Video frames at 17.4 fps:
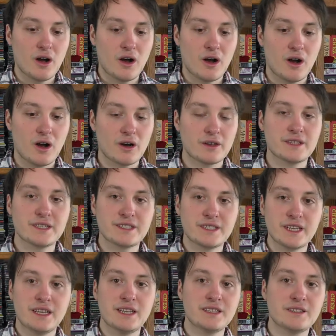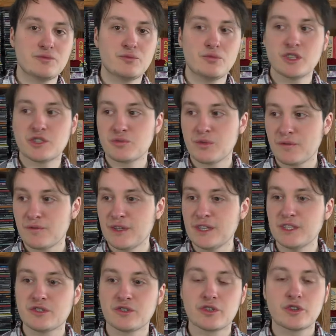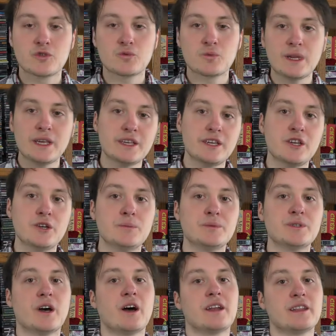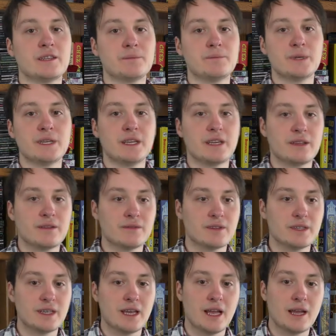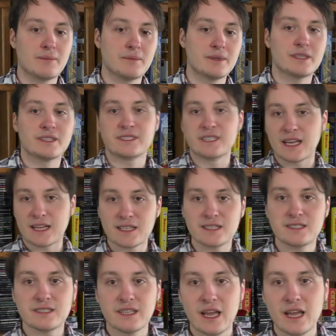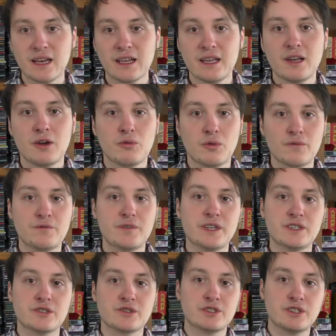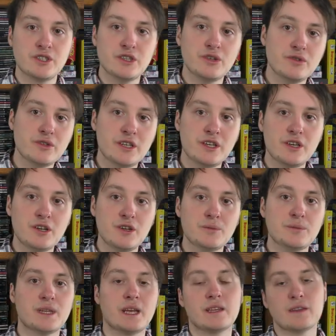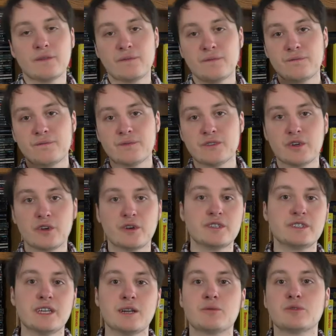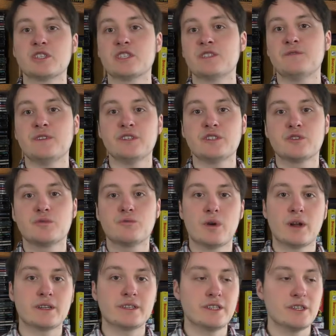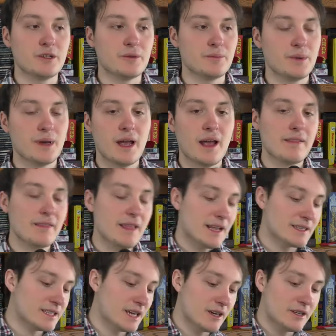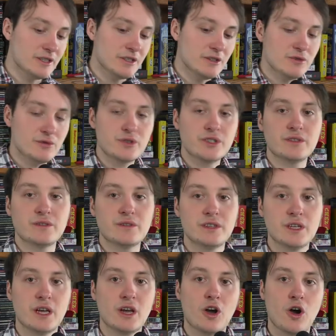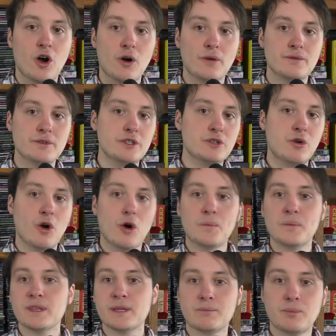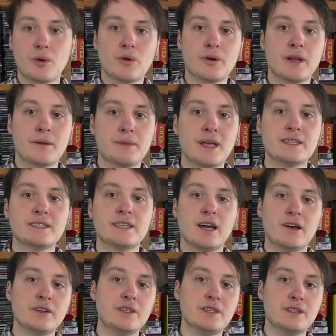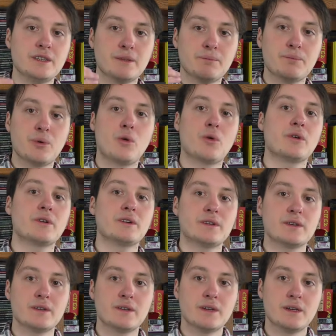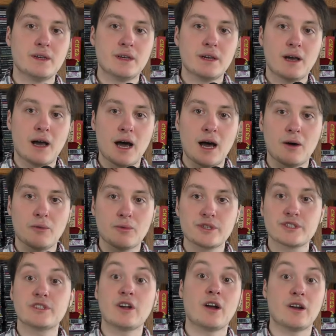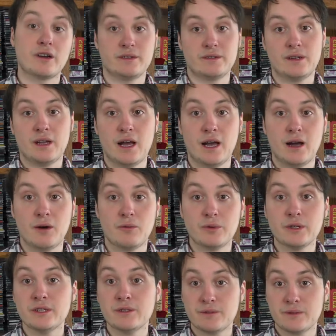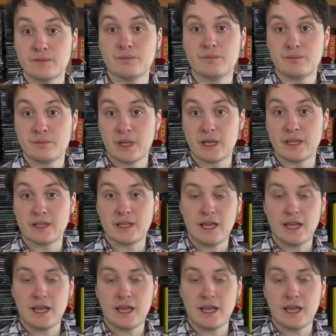are the cities which will feature three cubes on at the beginning of the game. The second set will feature two cubes, and the Third set will just feature one cube. And that's how you you open the board up. That's how the board uh, will start uh, when you play the